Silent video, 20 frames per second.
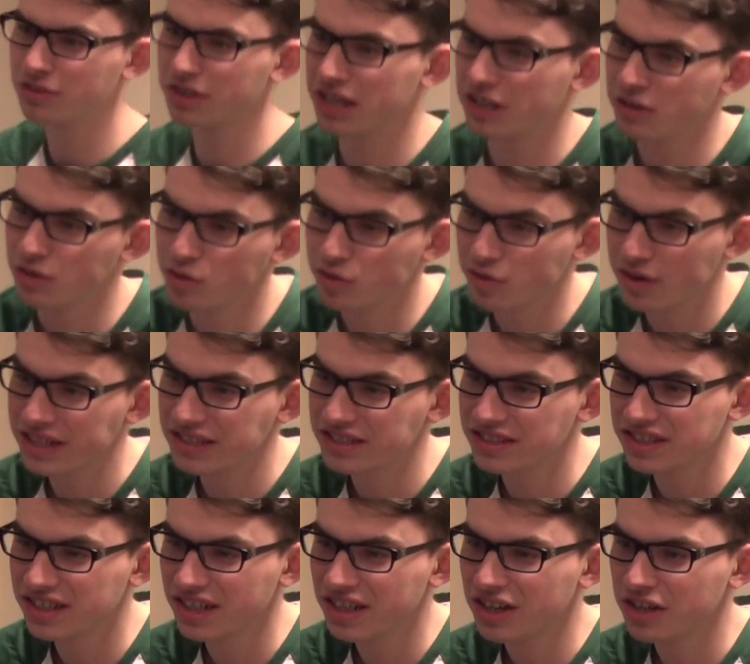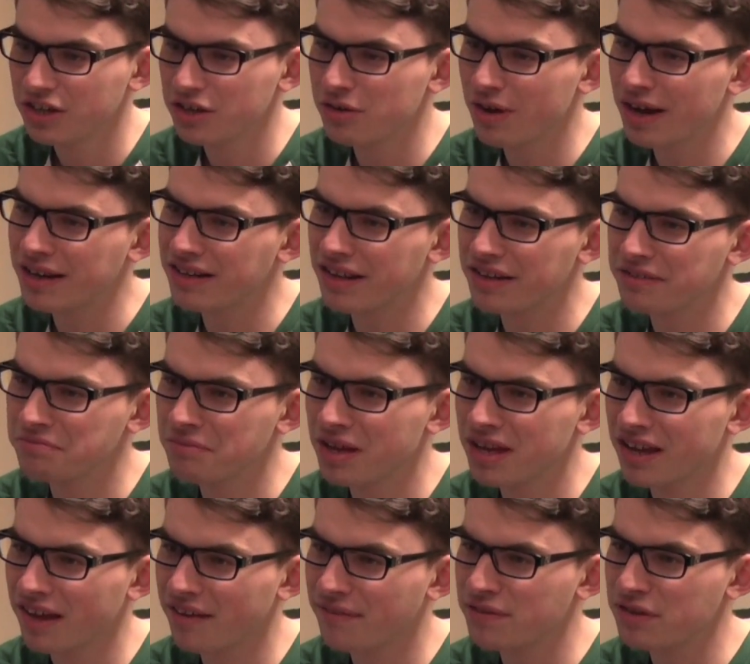called Lil Chris, who had like
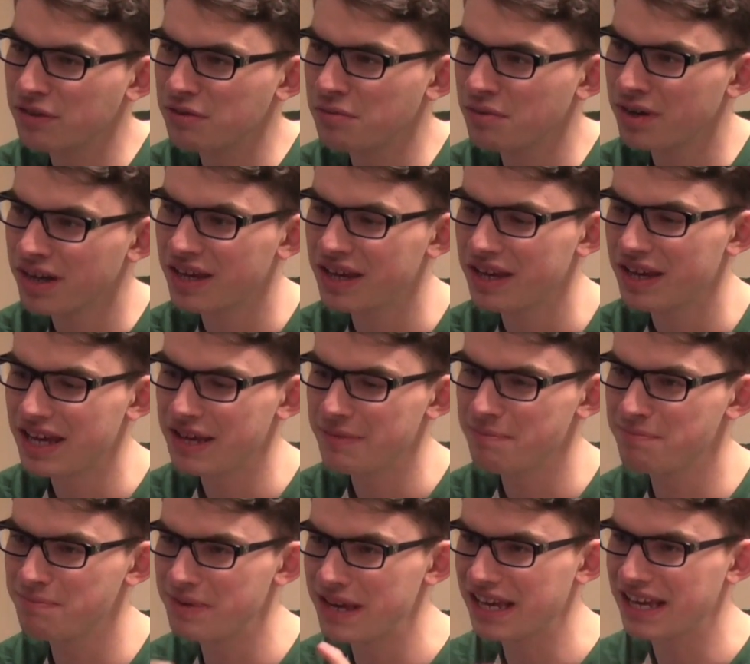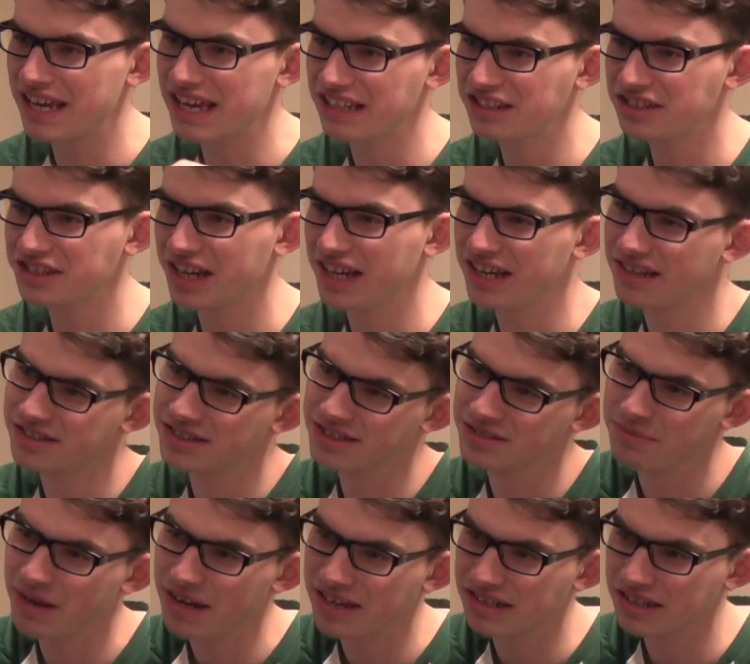a few big-ish
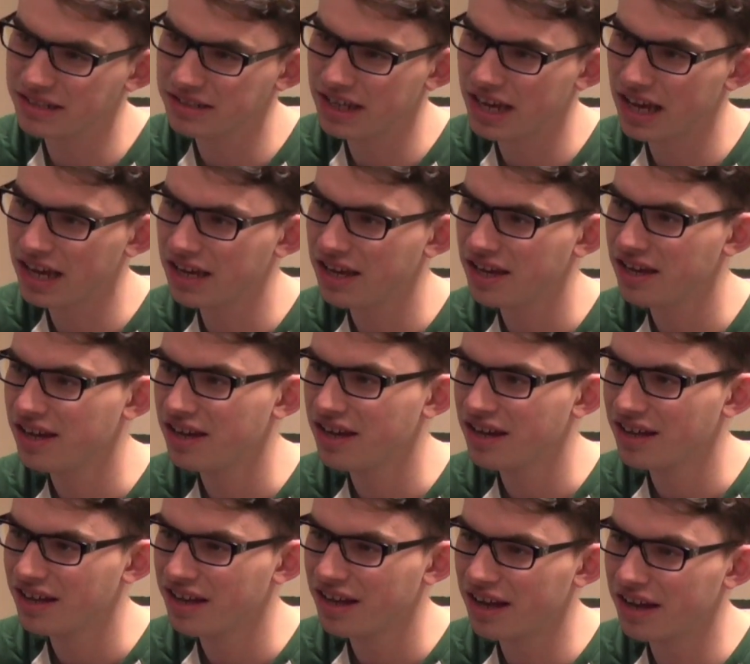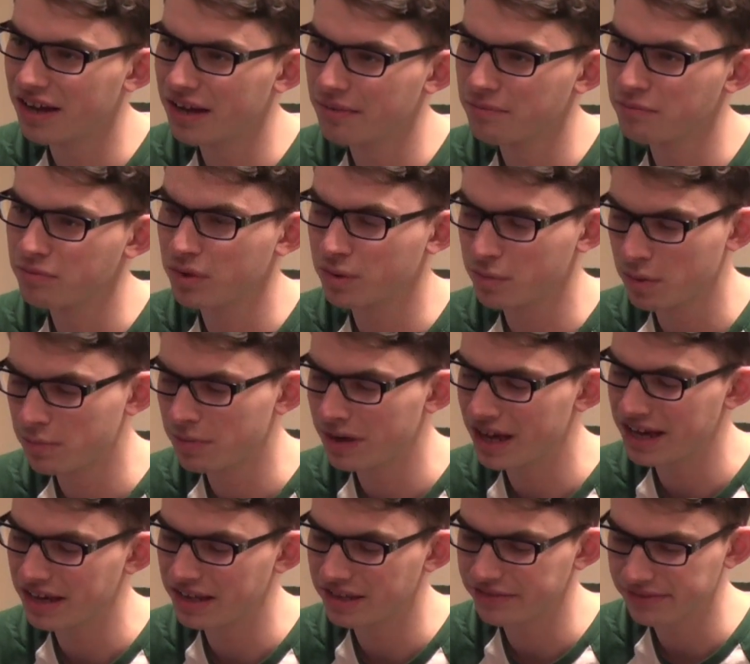hits back in the day. We'll
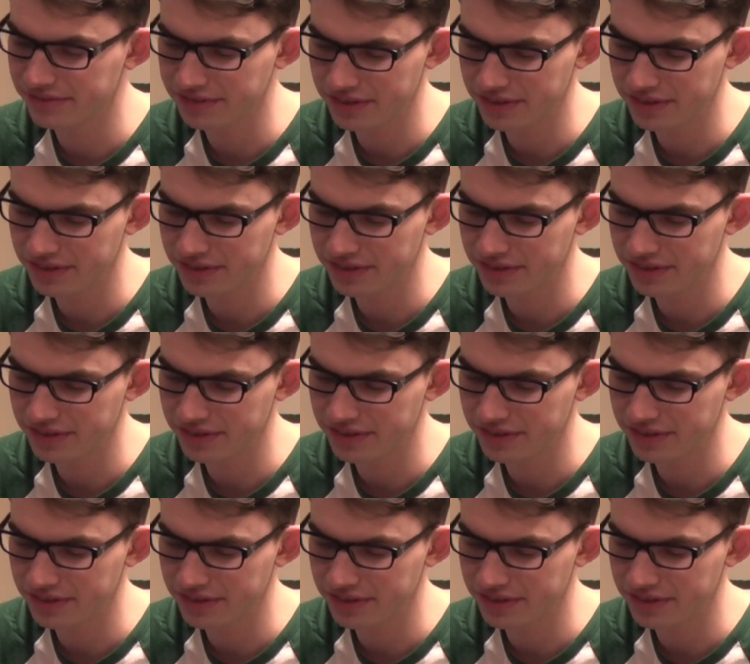play it